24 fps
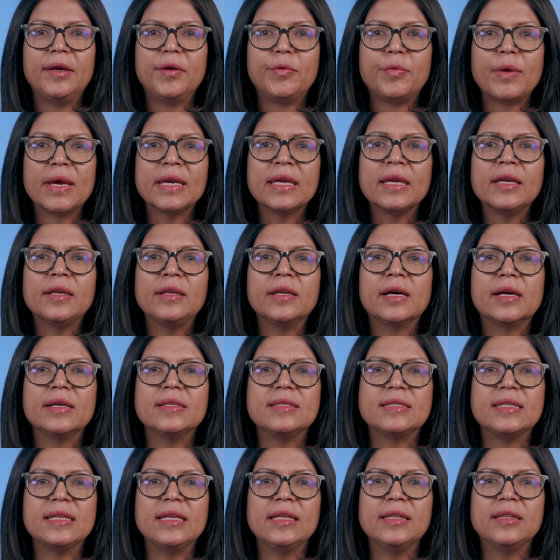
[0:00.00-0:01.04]

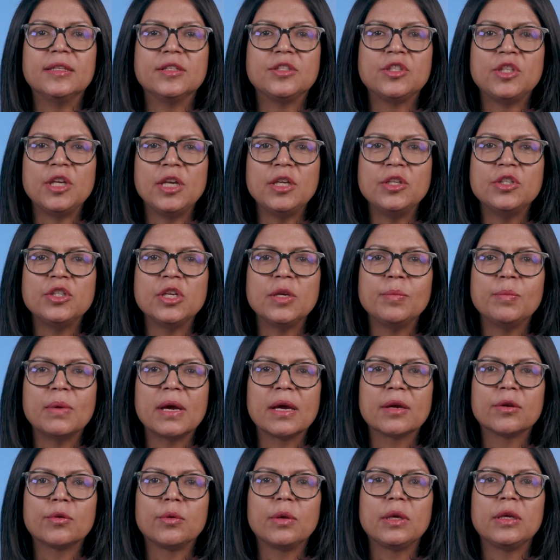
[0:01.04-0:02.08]
Recognizing the changing
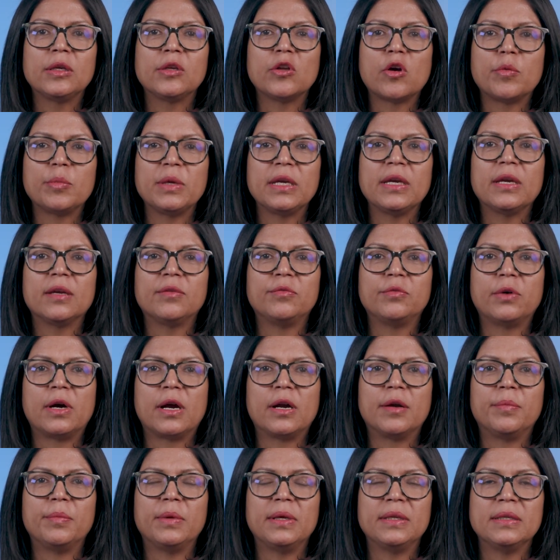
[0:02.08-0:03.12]
macroeconomic
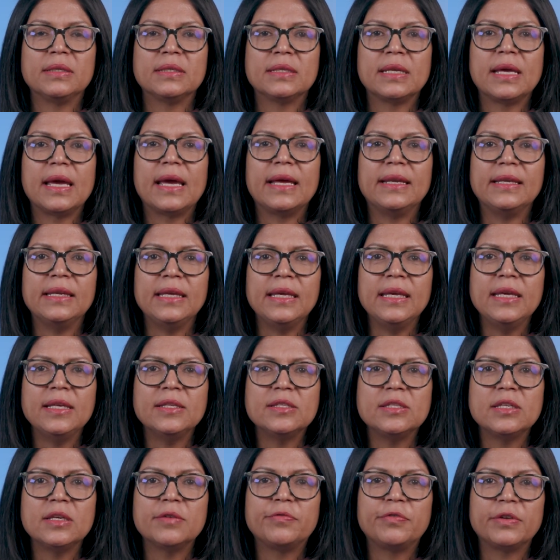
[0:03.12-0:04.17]
environment and
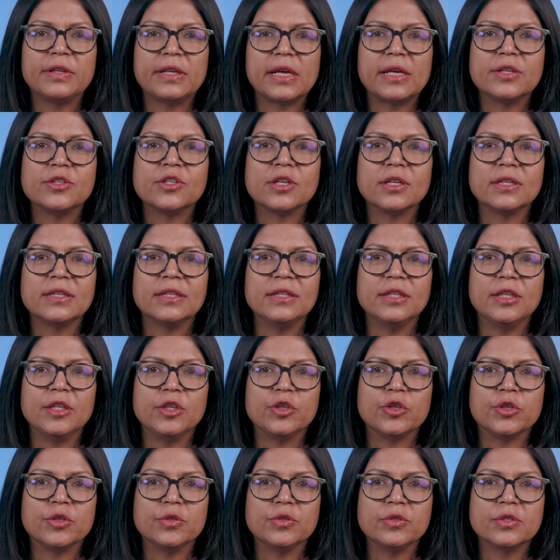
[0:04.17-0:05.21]
easier financial
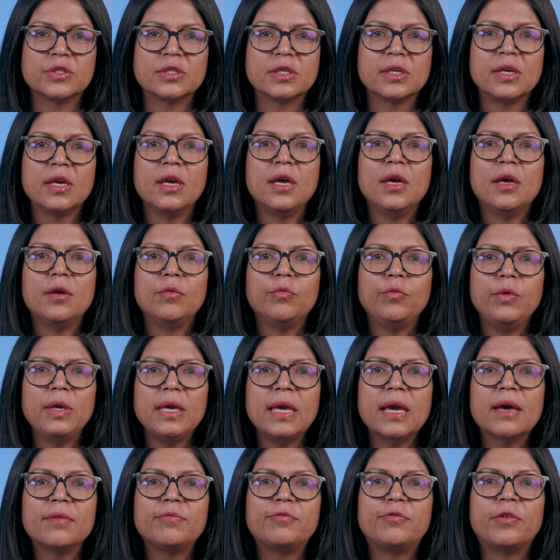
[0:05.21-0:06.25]
conditions, we
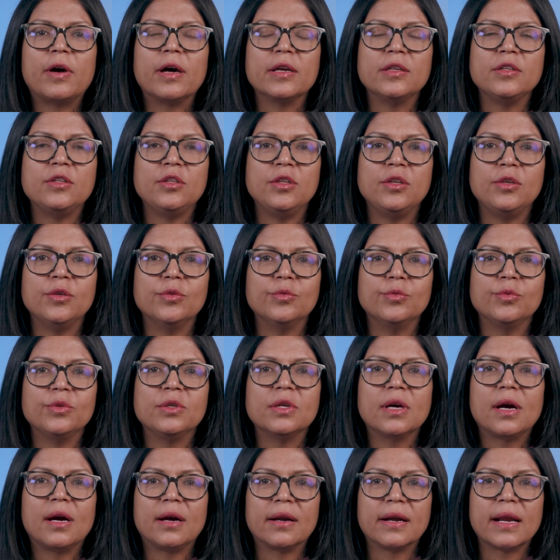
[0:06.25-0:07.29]
have fine-tuned
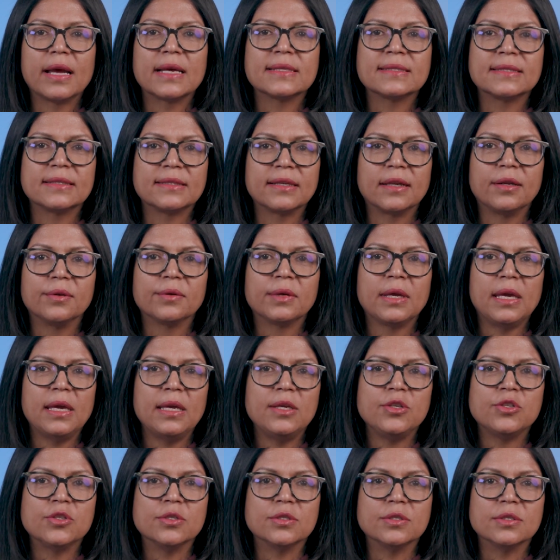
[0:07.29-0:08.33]
our asset
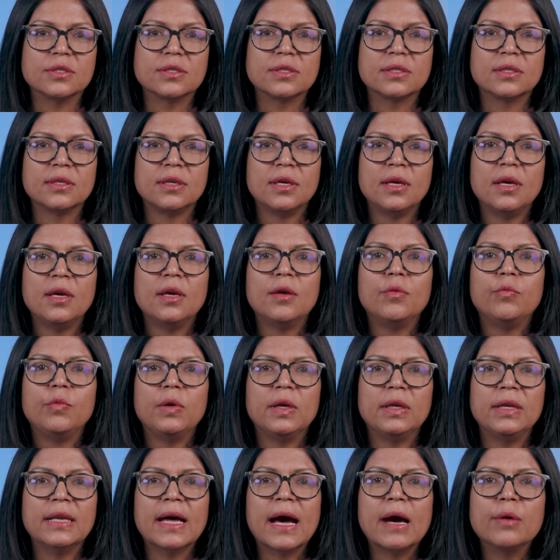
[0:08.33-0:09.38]
allocations. We
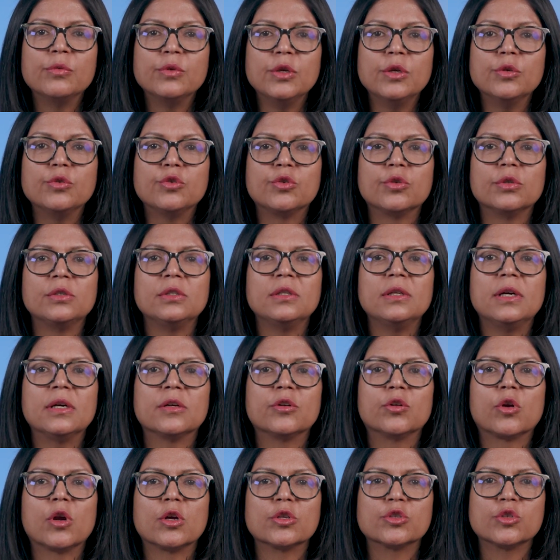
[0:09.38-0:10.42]
are now neutral
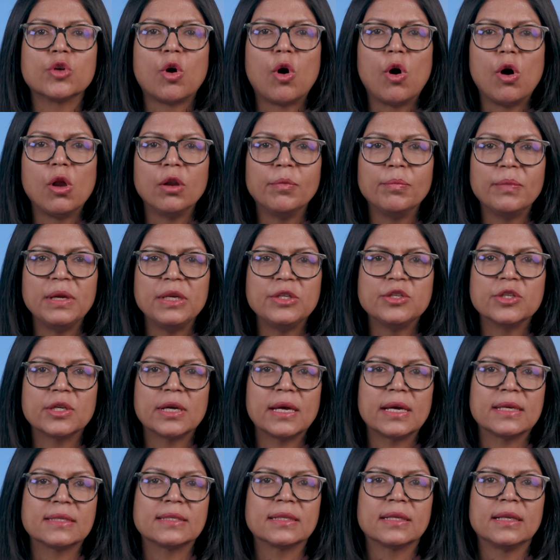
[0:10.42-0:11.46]
across all major
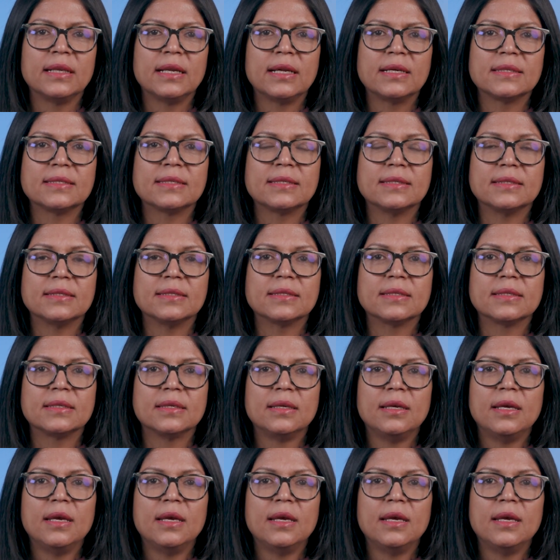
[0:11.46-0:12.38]
asset classes.